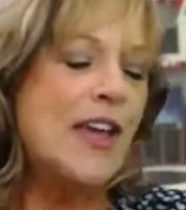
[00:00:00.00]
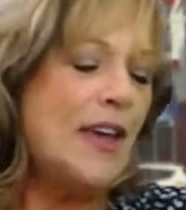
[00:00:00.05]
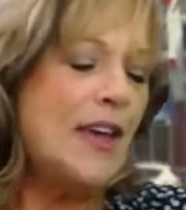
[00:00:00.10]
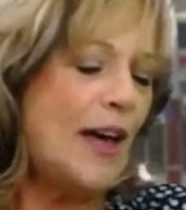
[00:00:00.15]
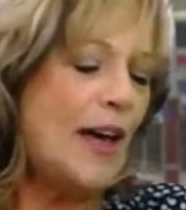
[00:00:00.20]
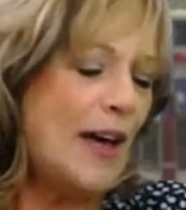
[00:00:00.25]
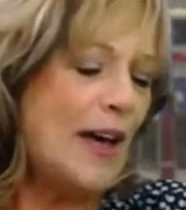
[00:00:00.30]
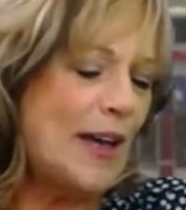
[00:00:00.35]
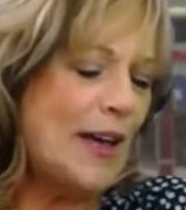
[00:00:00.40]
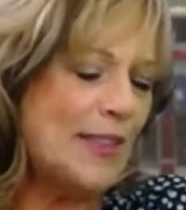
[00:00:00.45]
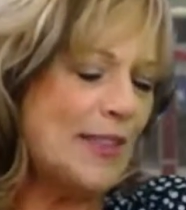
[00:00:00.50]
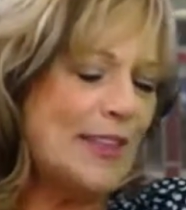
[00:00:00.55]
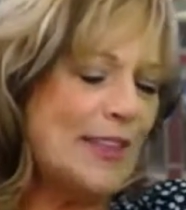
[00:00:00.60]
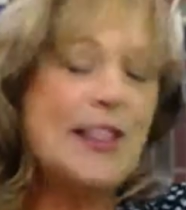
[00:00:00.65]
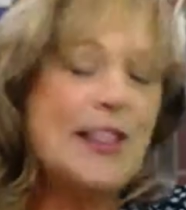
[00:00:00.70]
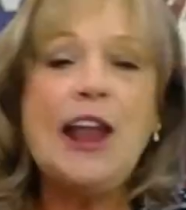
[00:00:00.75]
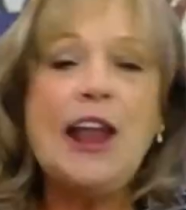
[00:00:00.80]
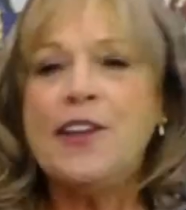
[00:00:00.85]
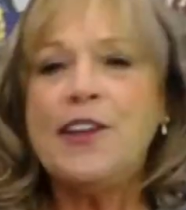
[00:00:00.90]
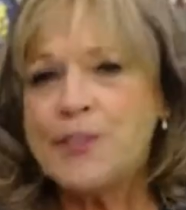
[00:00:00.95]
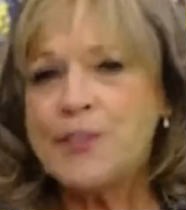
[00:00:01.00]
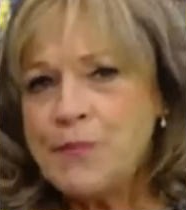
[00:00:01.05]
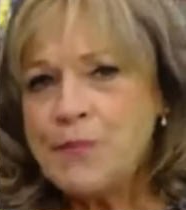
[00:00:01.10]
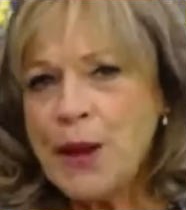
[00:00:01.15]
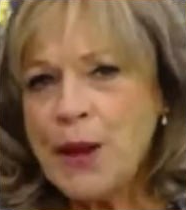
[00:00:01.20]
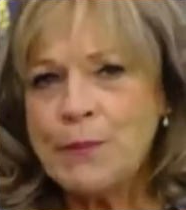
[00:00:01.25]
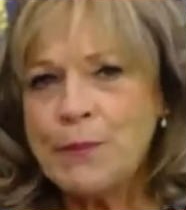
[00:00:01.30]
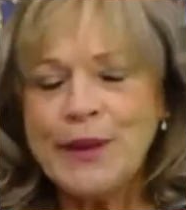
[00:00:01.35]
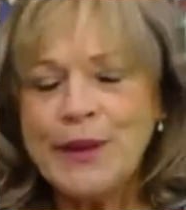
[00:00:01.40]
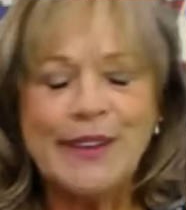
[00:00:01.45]
The latest
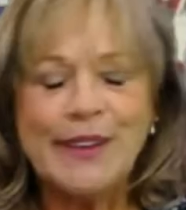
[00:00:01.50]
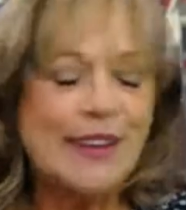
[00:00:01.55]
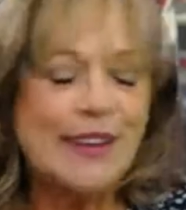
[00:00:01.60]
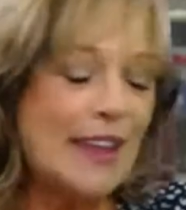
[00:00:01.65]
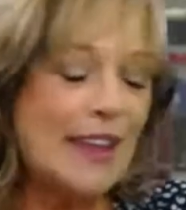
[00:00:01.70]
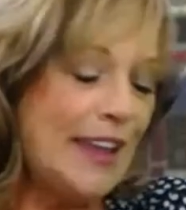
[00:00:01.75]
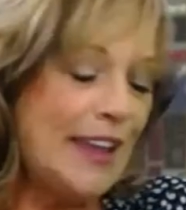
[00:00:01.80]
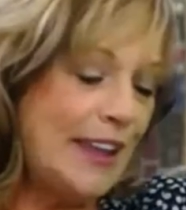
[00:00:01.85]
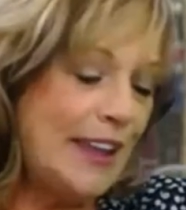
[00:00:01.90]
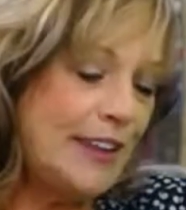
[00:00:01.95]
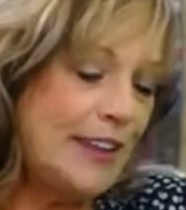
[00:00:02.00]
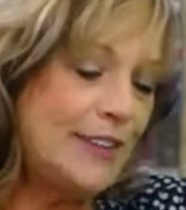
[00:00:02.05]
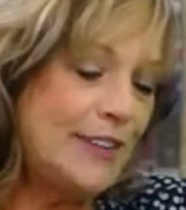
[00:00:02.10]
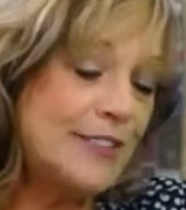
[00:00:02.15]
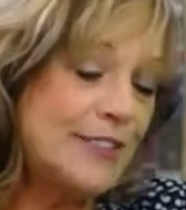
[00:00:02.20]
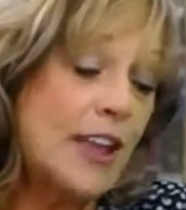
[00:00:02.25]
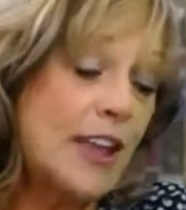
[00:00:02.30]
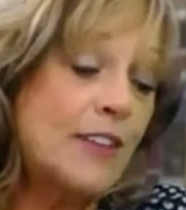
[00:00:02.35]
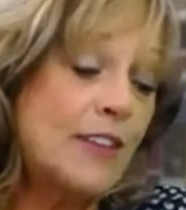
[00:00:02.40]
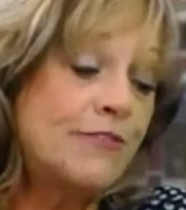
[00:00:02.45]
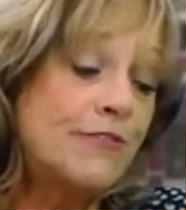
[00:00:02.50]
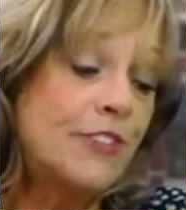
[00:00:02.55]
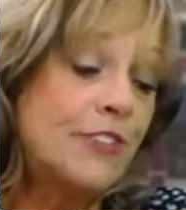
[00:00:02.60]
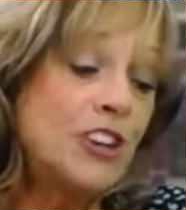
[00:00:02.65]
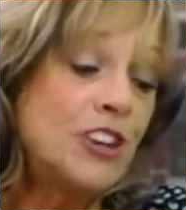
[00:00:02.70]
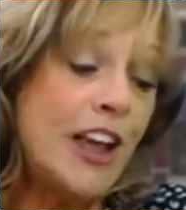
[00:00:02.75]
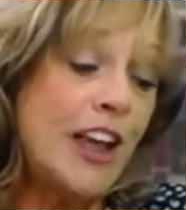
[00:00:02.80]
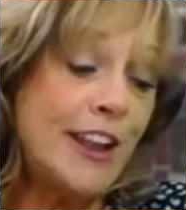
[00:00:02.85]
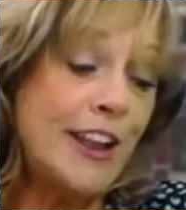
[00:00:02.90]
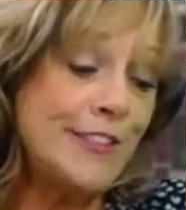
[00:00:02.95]
puppet is
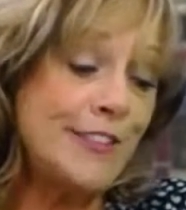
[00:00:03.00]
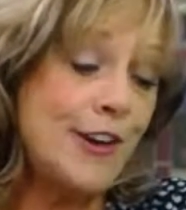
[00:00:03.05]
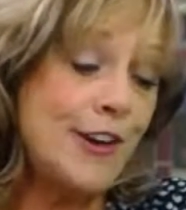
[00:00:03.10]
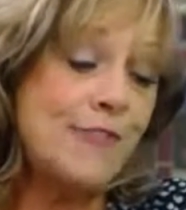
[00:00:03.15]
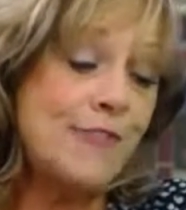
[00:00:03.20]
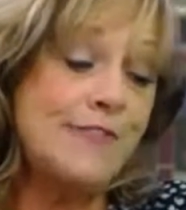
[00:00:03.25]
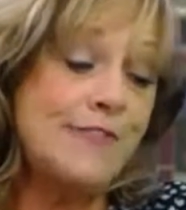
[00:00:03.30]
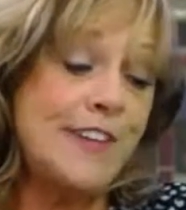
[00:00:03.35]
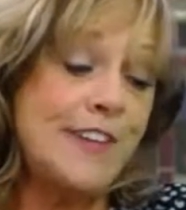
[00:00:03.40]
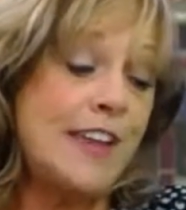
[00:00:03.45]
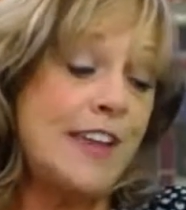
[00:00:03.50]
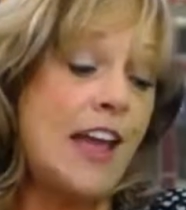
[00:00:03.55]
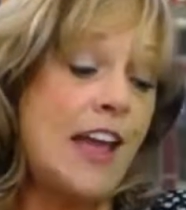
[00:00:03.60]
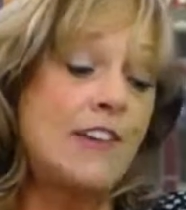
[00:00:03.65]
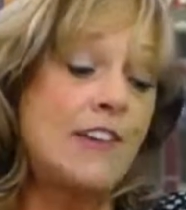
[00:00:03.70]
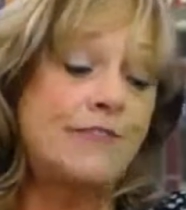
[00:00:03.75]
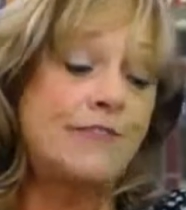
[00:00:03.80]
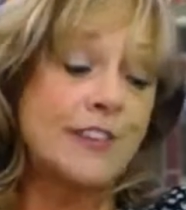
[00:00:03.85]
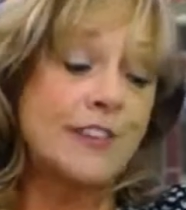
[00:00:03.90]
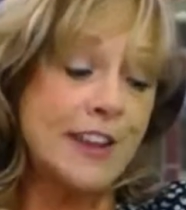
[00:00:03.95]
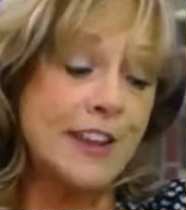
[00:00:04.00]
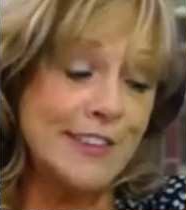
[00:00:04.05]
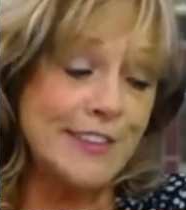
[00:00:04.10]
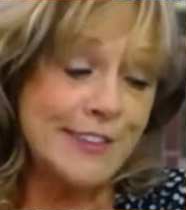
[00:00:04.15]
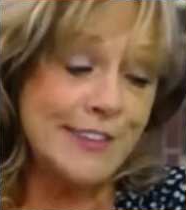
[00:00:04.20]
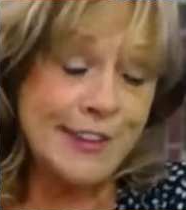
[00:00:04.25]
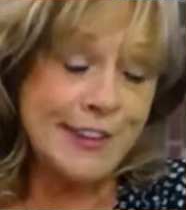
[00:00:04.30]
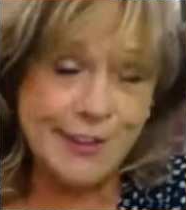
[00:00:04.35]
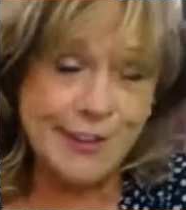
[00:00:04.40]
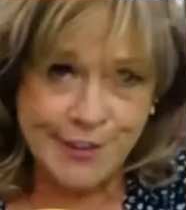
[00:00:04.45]
Fernando V.
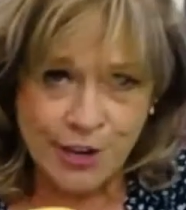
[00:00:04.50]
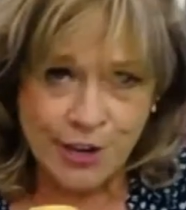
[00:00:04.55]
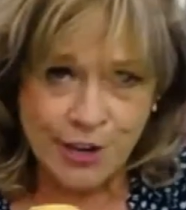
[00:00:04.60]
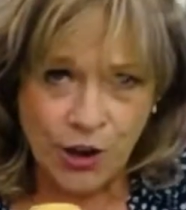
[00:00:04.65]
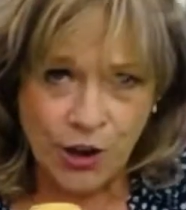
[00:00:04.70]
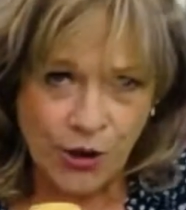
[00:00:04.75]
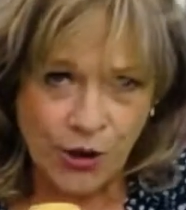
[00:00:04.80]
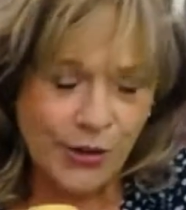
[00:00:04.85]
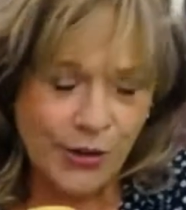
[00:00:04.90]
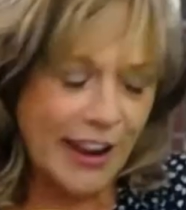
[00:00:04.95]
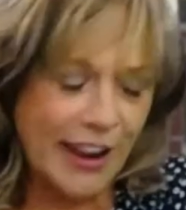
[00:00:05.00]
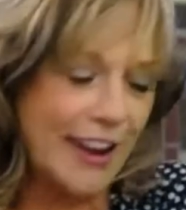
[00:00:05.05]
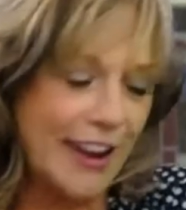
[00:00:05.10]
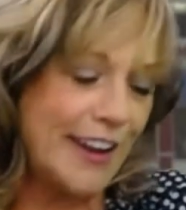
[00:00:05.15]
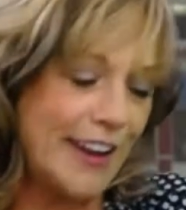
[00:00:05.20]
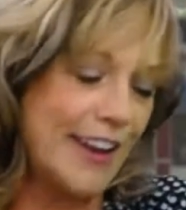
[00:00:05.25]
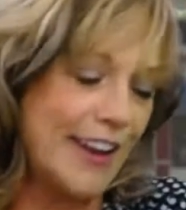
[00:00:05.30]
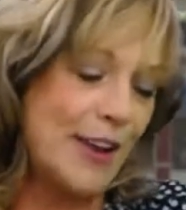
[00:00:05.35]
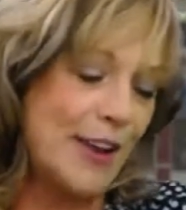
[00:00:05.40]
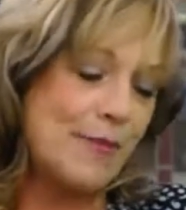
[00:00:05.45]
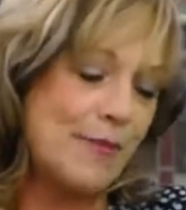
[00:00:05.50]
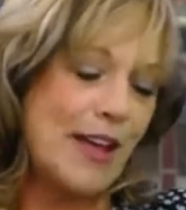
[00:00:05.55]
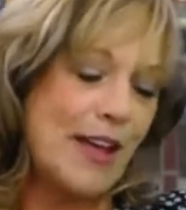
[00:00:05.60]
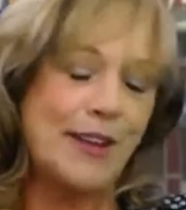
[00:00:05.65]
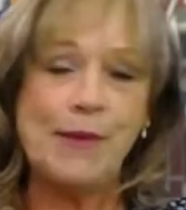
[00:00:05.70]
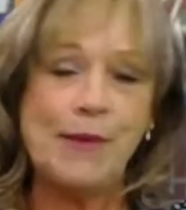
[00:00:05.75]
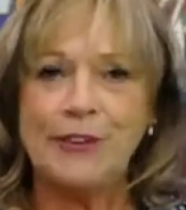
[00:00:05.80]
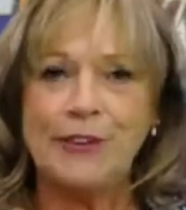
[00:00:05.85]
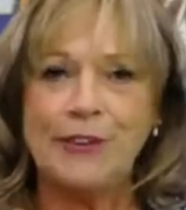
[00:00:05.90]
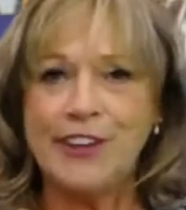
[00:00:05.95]
Francisco, and I
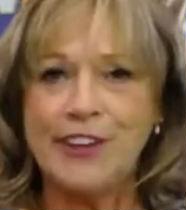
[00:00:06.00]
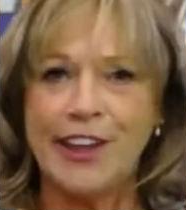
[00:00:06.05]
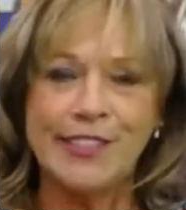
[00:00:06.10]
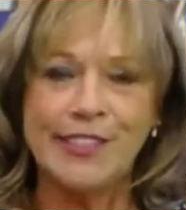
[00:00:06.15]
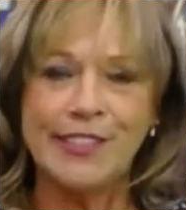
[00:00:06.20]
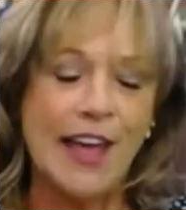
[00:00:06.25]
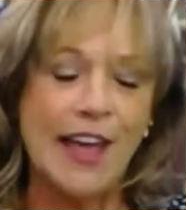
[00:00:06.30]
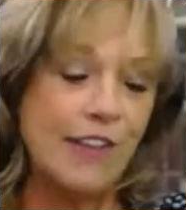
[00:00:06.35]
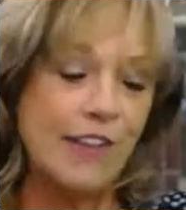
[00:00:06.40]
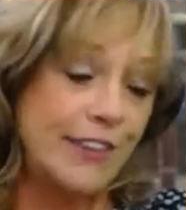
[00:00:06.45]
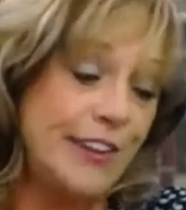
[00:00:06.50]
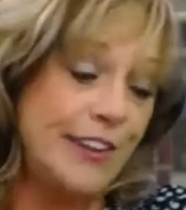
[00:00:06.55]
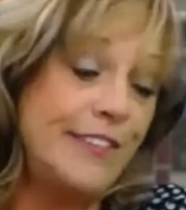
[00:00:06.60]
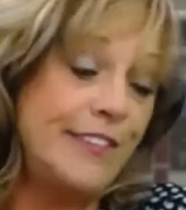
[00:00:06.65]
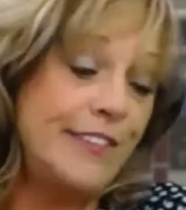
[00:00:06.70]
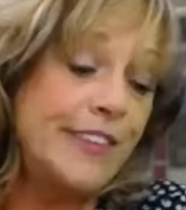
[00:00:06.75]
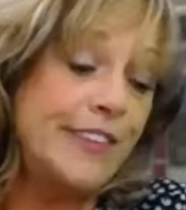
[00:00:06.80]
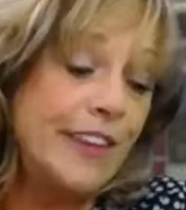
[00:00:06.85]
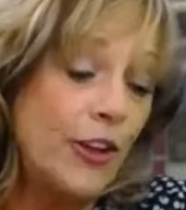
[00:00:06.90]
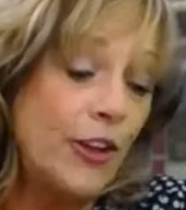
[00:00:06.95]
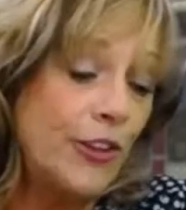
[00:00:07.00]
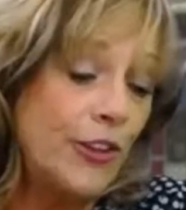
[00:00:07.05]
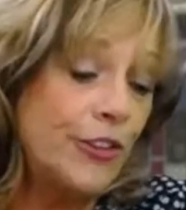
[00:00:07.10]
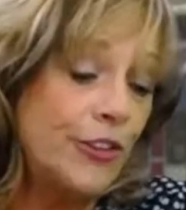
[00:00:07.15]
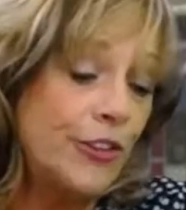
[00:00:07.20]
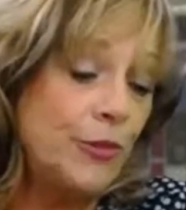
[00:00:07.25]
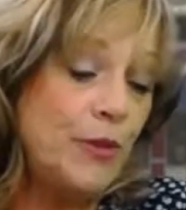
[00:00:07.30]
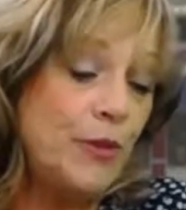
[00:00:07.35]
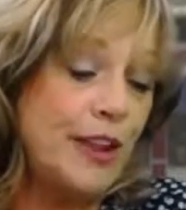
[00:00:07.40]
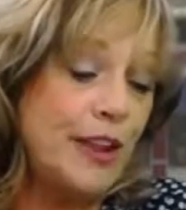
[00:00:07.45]
about died laughing. He's the
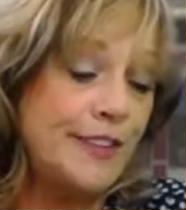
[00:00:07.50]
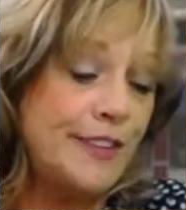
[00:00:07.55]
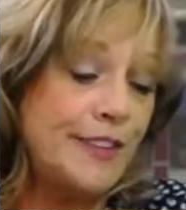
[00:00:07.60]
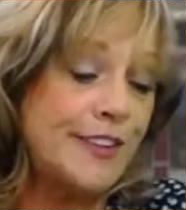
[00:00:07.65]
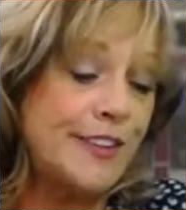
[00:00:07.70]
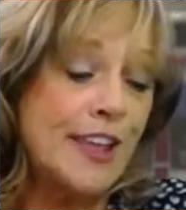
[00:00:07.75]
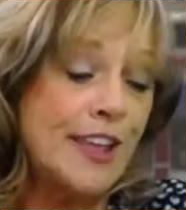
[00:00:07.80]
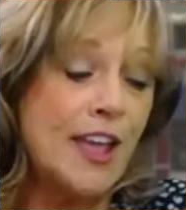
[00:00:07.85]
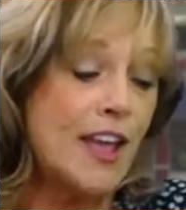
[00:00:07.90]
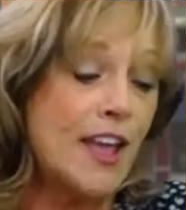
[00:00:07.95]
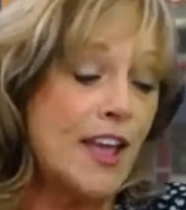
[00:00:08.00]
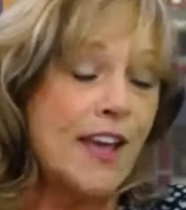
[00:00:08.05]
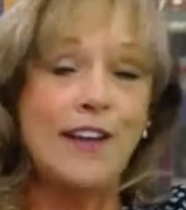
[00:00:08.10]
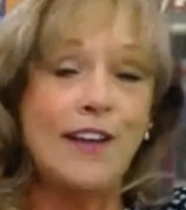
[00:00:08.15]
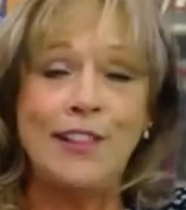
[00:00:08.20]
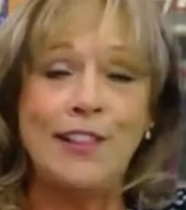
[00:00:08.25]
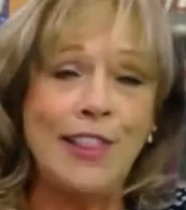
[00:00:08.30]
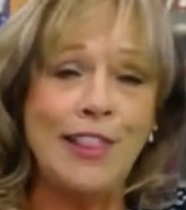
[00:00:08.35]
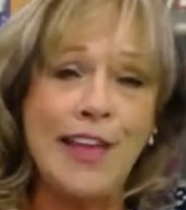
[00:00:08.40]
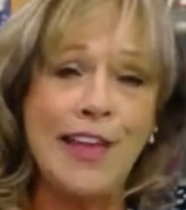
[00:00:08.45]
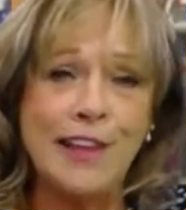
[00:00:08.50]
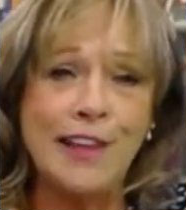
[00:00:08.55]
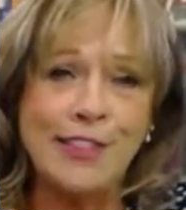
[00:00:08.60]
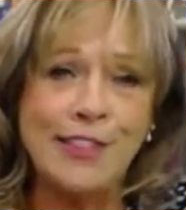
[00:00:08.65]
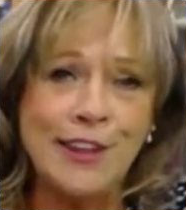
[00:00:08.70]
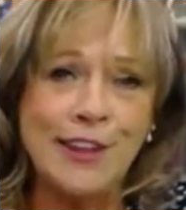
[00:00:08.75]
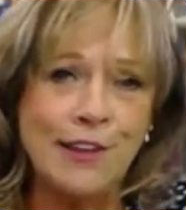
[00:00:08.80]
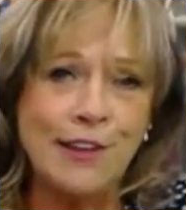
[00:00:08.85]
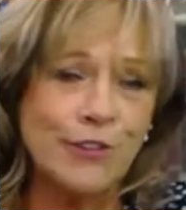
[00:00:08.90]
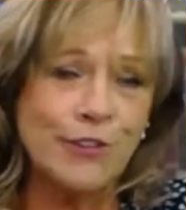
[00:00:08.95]
ultimate
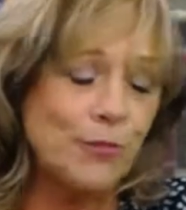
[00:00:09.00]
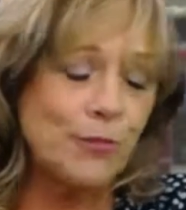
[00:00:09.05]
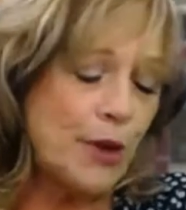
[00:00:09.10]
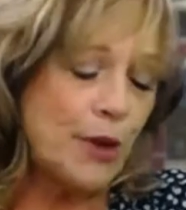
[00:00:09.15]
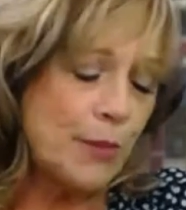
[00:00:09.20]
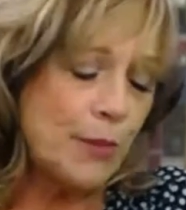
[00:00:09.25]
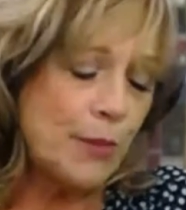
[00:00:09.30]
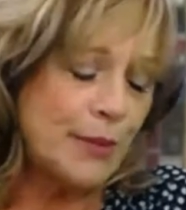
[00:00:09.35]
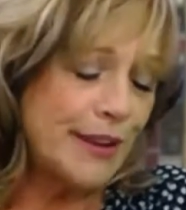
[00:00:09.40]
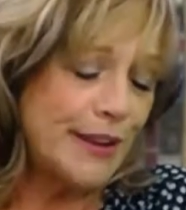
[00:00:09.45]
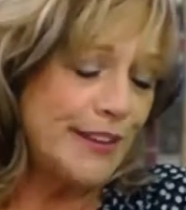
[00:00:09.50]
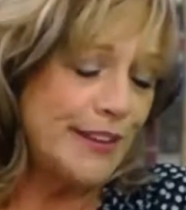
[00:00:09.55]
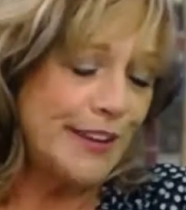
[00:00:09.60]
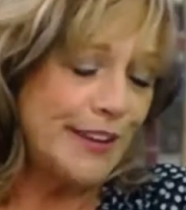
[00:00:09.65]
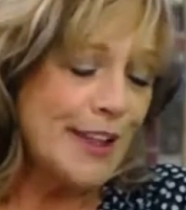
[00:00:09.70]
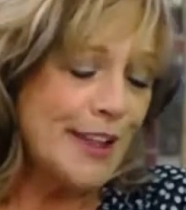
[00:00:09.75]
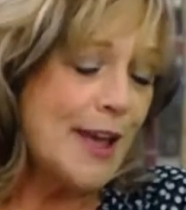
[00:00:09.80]
Latin lover puppet.